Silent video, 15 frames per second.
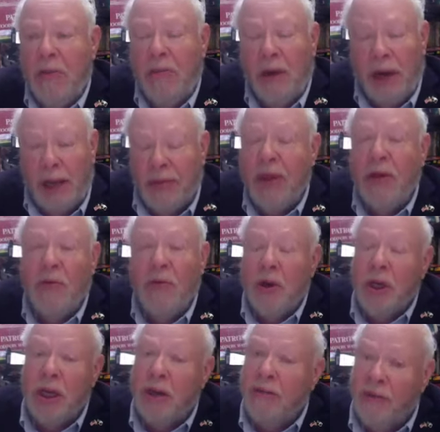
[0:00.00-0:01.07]
But I think we're
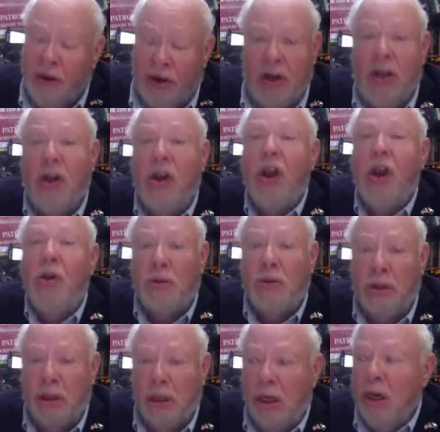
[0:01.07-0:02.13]
getting very
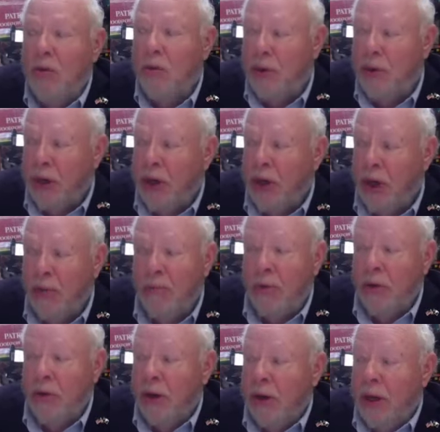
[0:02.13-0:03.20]
close with the
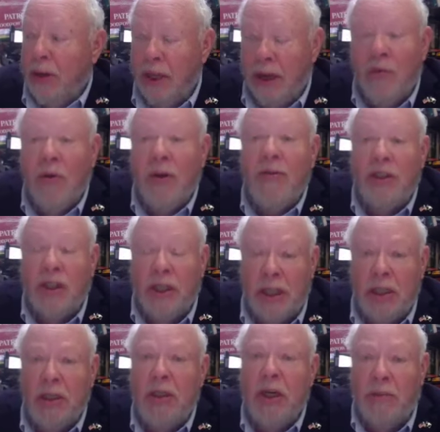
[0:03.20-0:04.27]
number that we've
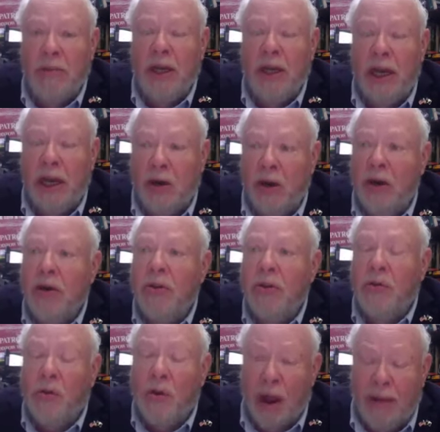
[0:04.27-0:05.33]
seen come down under
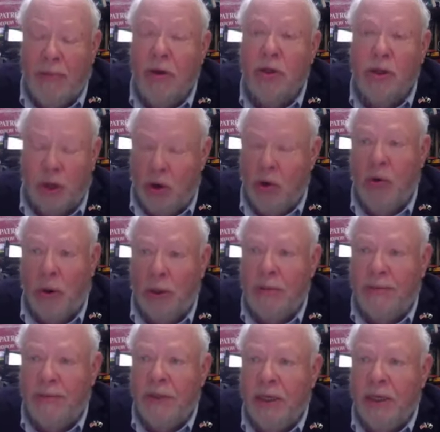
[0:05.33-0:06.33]
the Roberts Court.